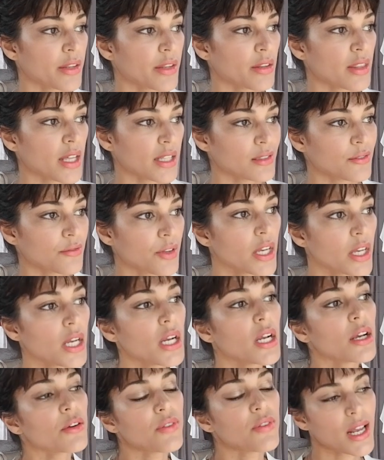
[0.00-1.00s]
whether that's
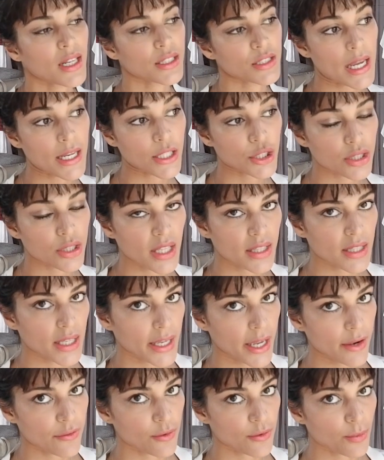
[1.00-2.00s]
validation that they
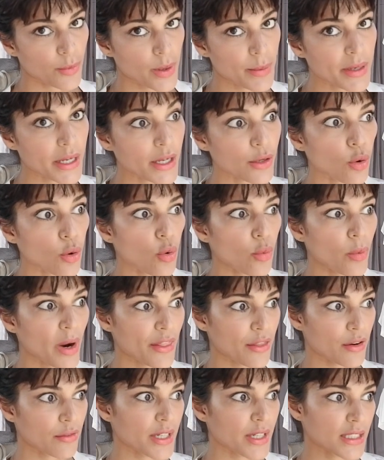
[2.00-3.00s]
get from women, or
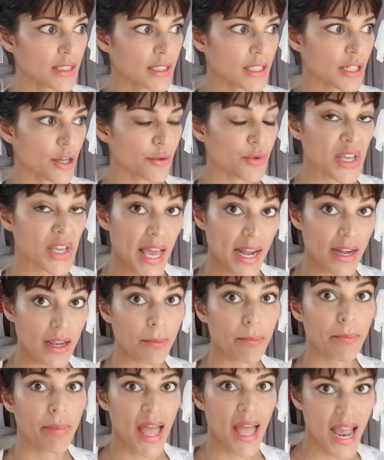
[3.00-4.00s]
whether it's, you know,
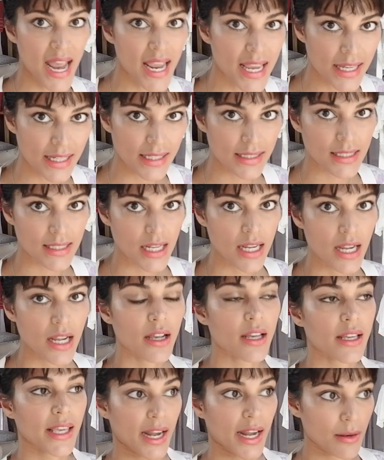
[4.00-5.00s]
getting paid
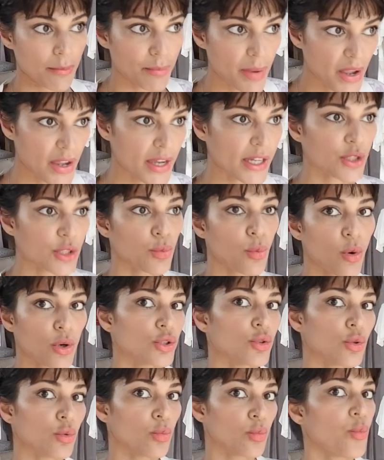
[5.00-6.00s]

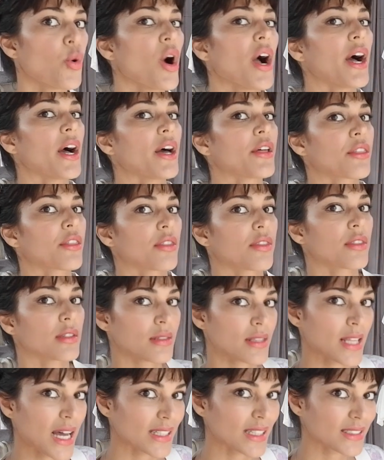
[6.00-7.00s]
what you're worth,
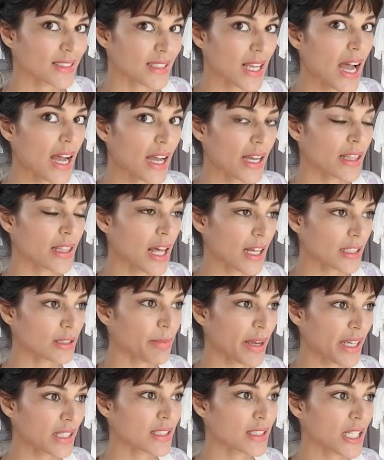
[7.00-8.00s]
that's
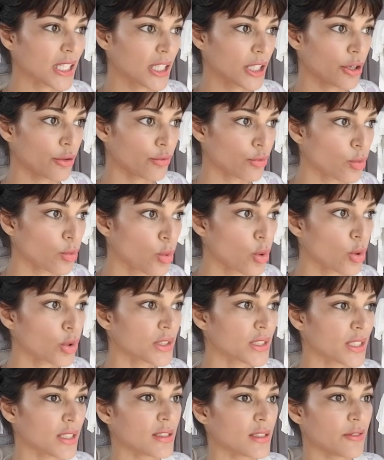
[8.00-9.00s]
basically a
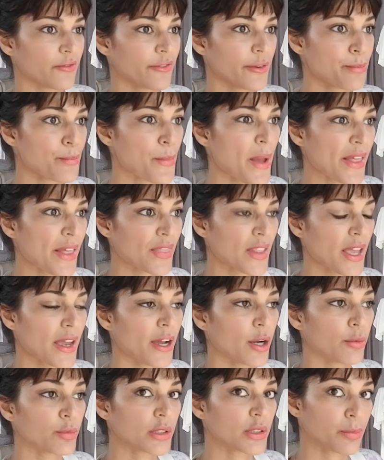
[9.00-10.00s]
reward system for men that
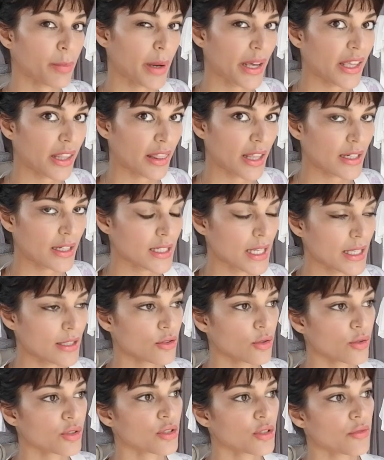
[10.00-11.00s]
helps spike their
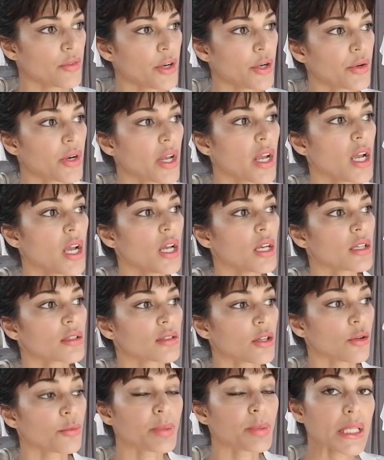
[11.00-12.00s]
testosterone.
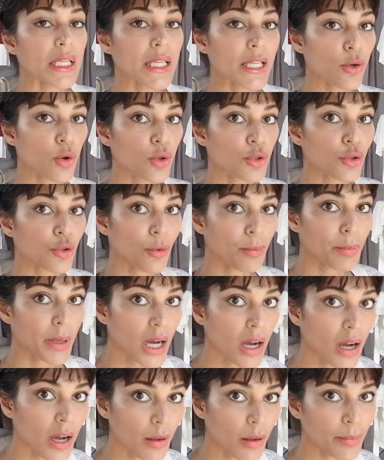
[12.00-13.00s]
So being on your
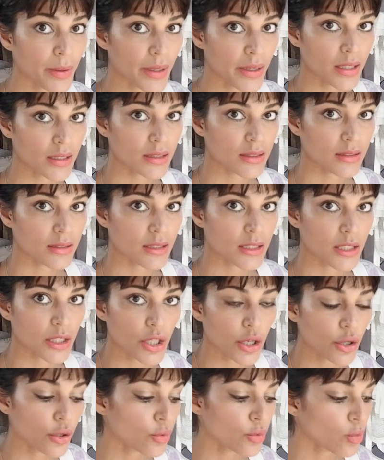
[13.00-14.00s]
purpose, you
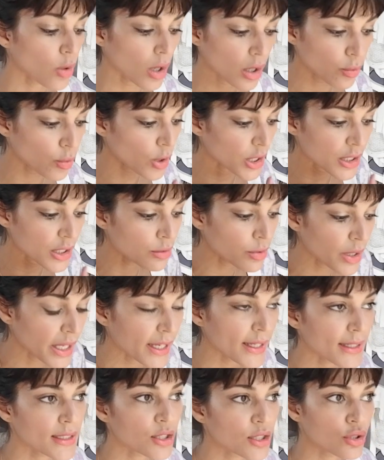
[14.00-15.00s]
know, what are you
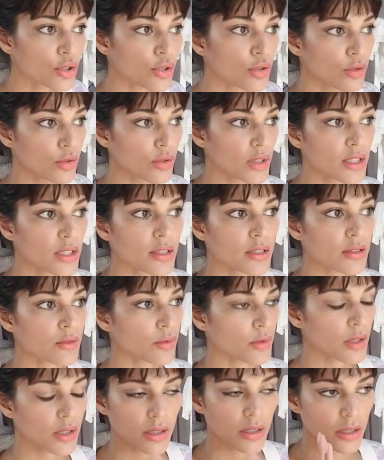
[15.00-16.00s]
here to do? This
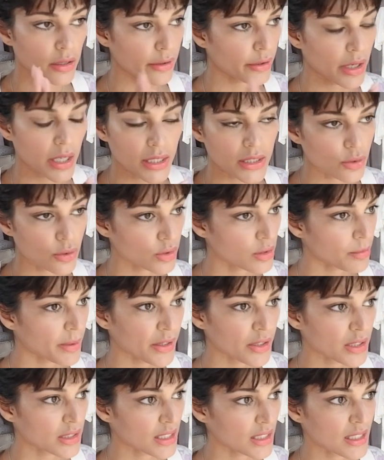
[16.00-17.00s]
is, you know, I talked
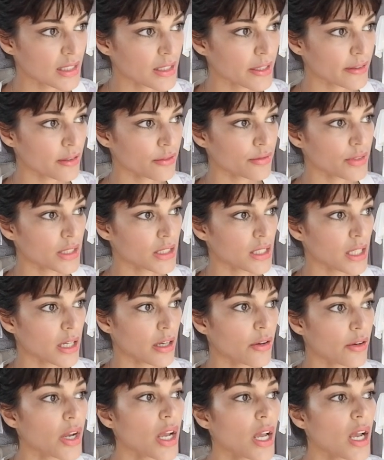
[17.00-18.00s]
about this in another
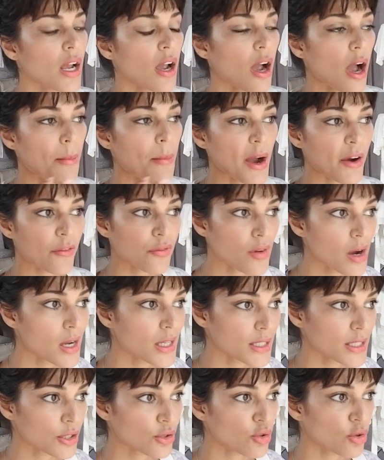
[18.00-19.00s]
video about
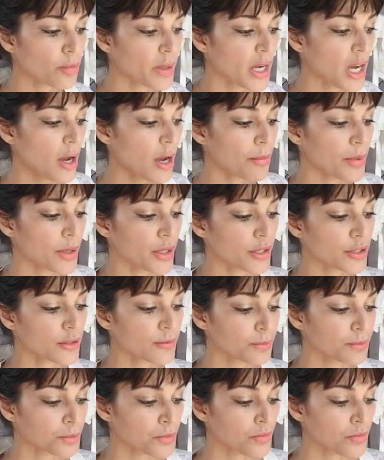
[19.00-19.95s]
finding your purpose,